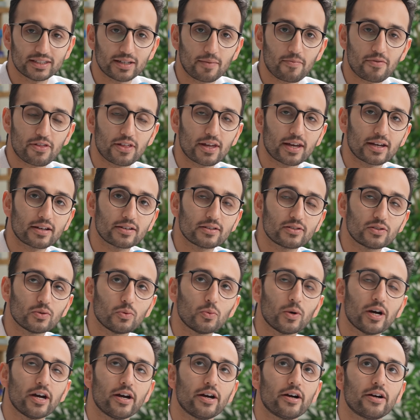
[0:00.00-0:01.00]
are some things
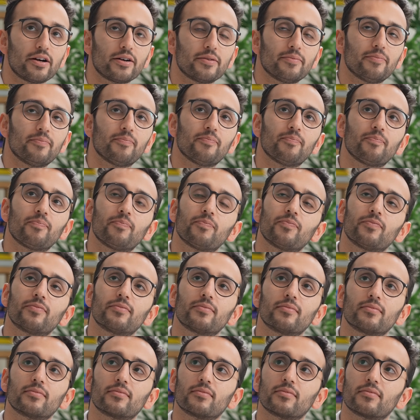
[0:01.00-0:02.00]
where
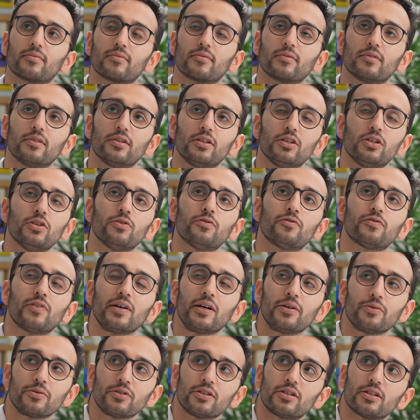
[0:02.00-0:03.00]
you've
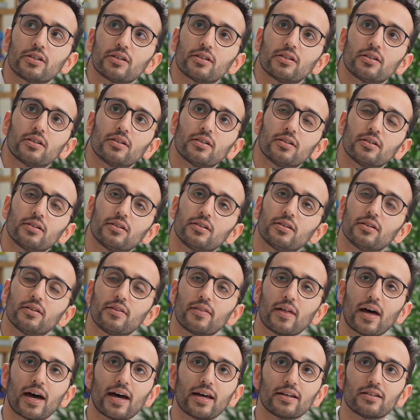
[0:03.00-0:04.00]
found
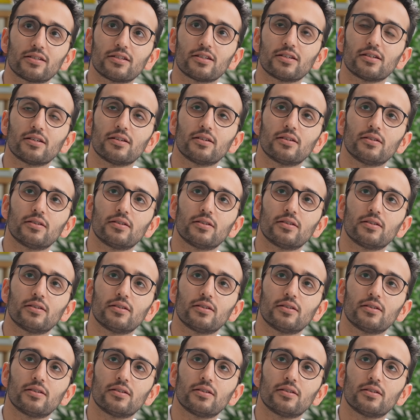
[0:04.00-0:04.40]
that